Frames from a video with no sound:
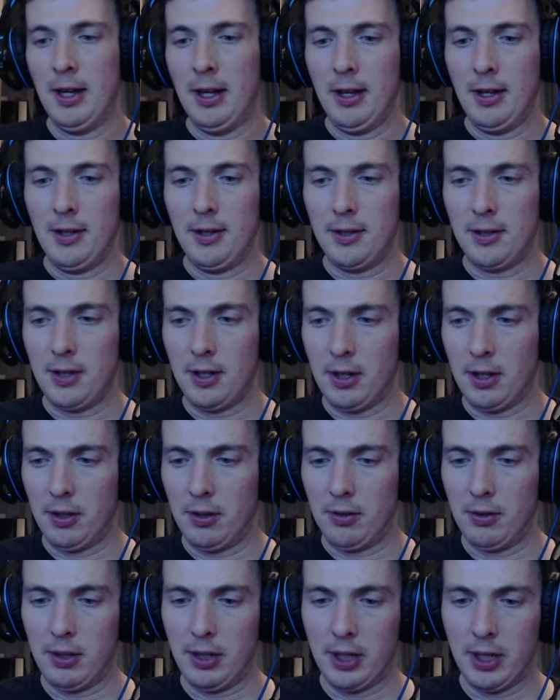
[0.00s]

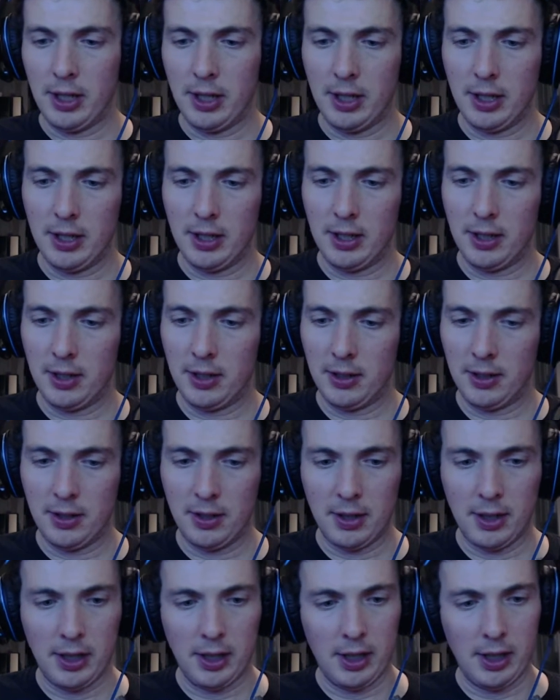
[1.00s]
So, let's see.
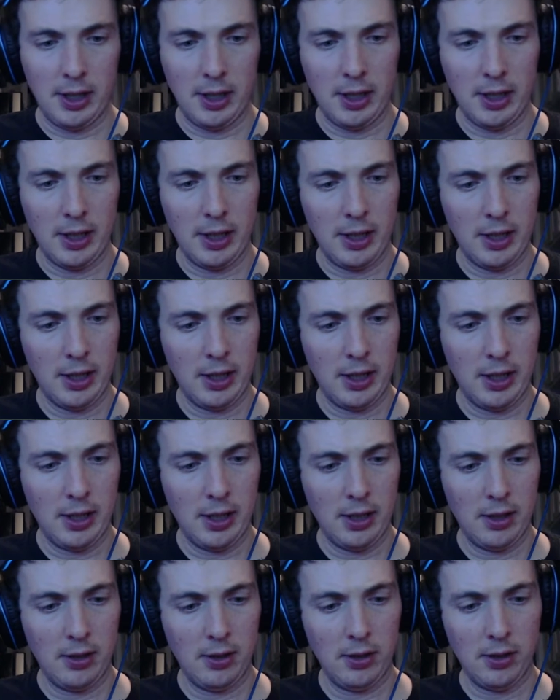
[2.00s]

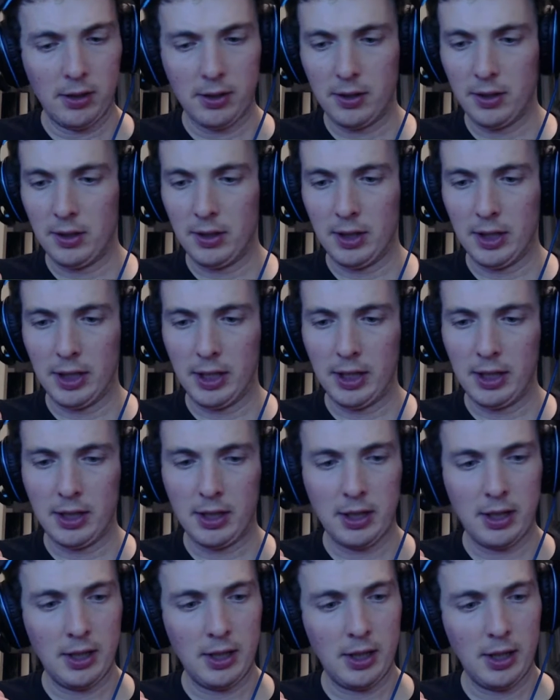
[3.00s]
It looks like
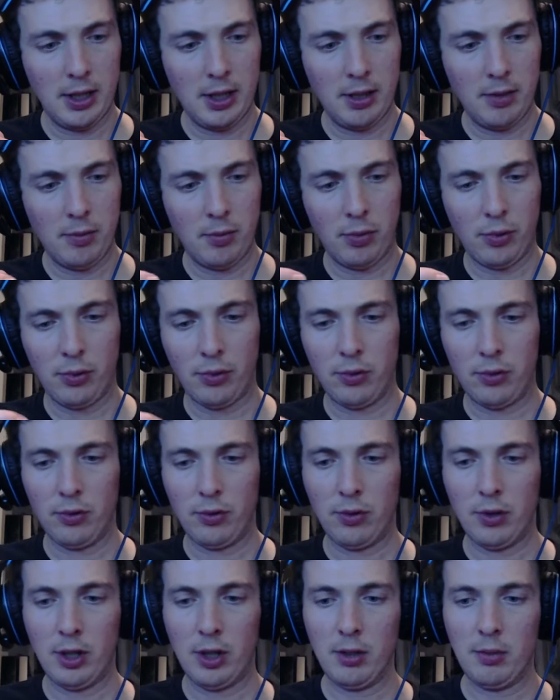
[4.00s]
it
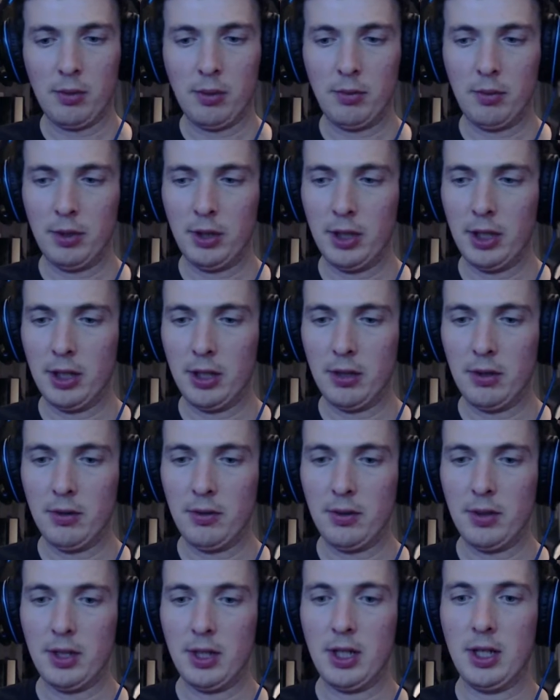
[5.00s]
probably
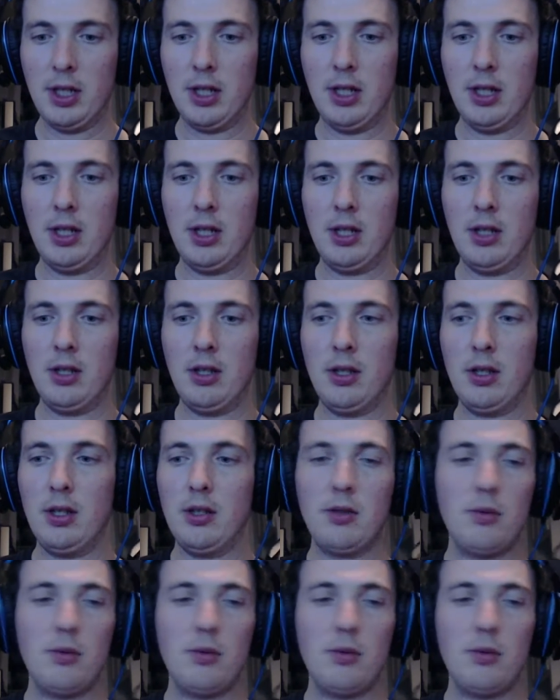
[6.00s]
goes in this